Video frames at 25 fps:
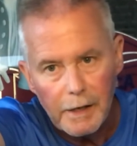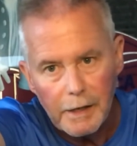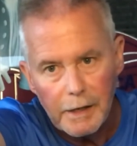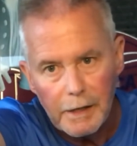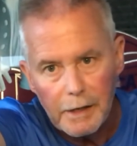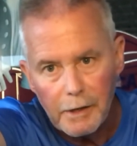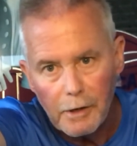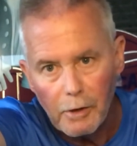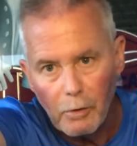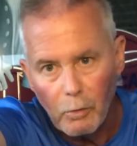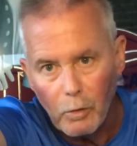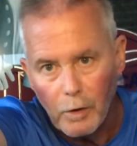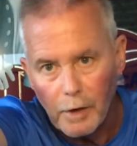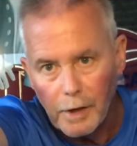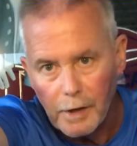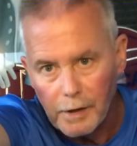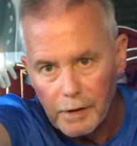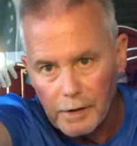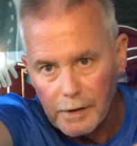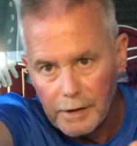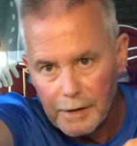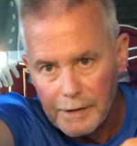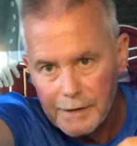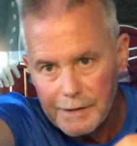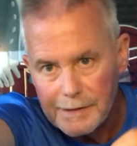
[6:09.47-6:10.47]
either one
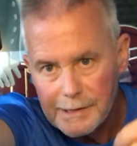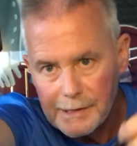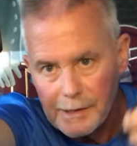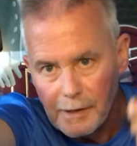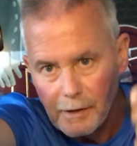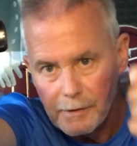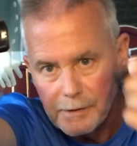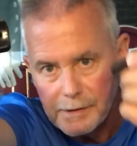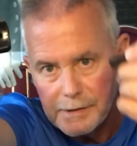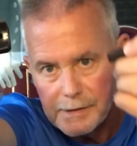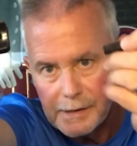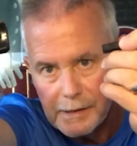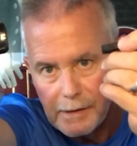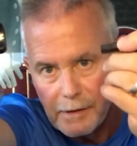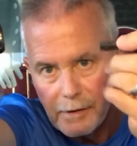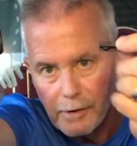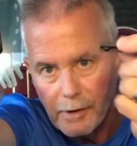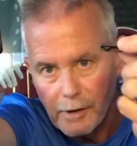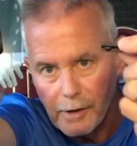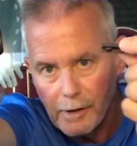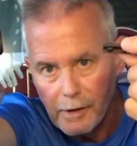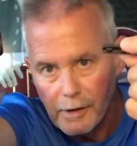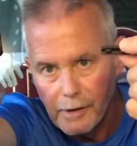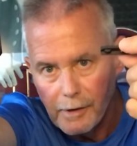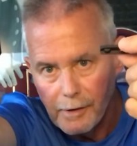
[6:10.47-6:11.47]
of the inserts,
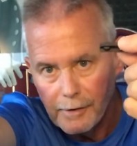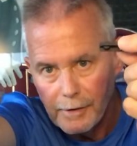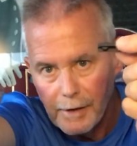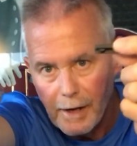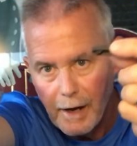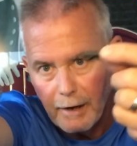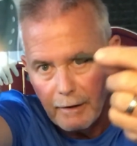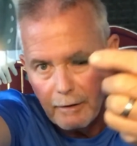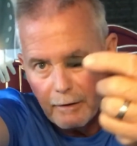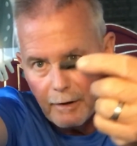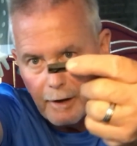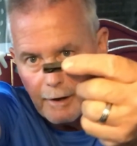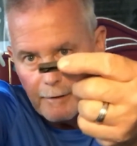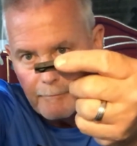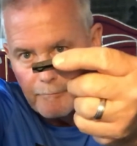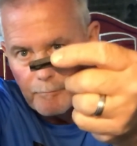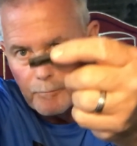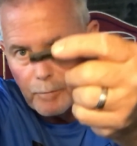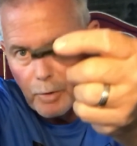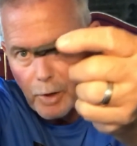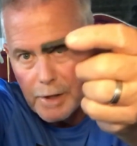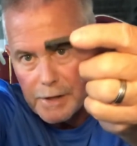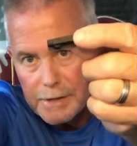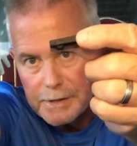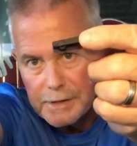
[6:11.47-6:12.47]
either the nylon
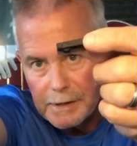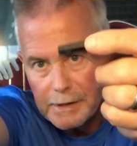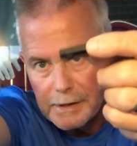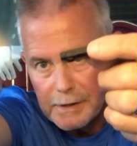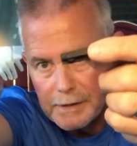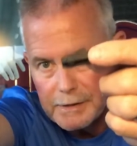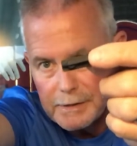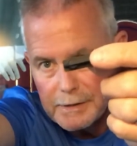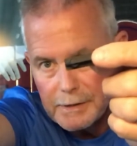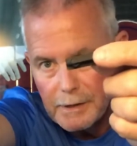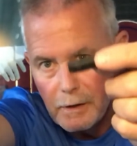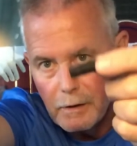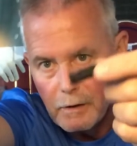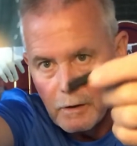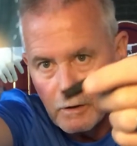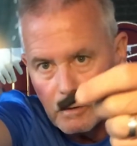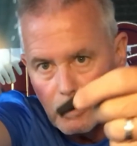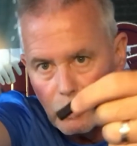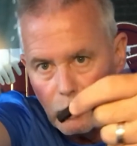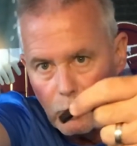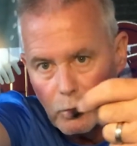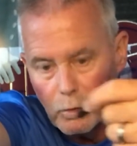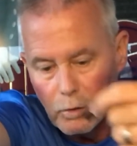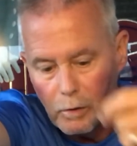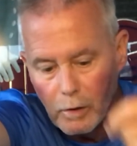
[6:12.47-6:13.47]
plastic insert
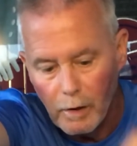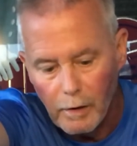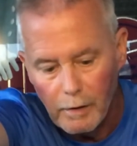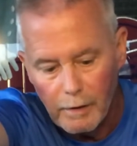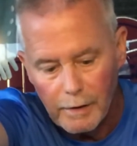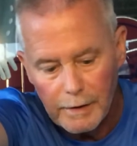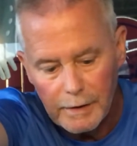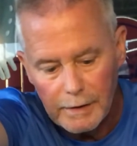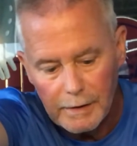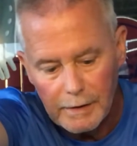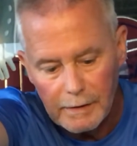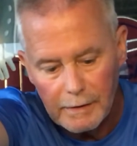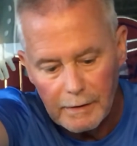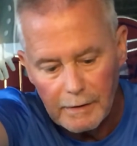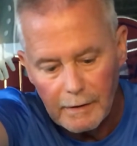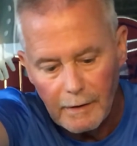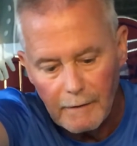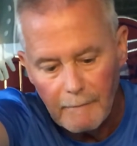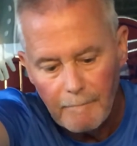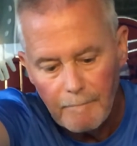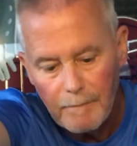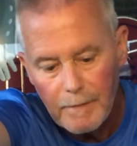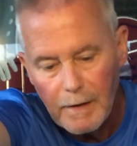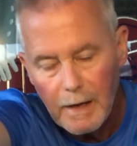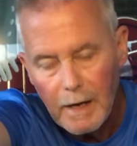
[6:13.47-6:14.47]
or
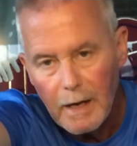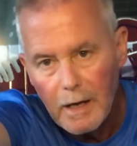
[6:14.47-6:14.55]
your